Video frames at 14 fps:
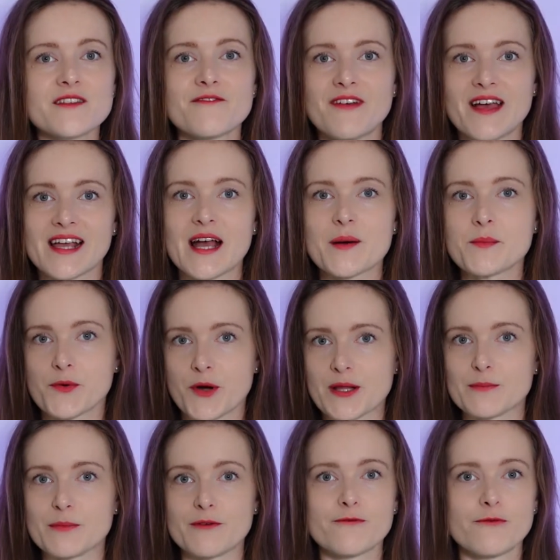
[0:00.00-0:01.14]
Vega
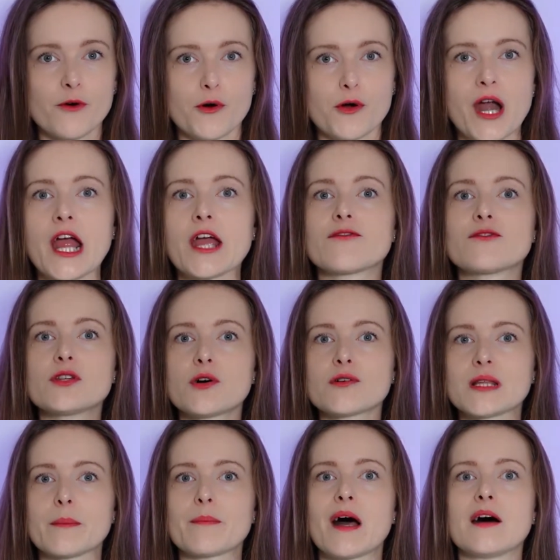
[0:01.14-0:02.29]
brand before. I've talked
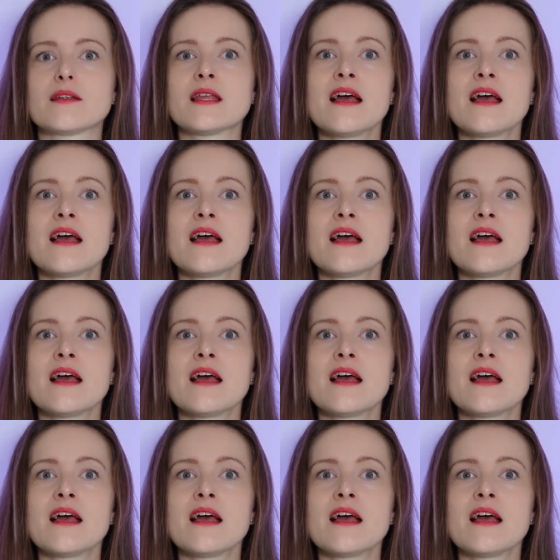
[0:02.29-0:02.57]
about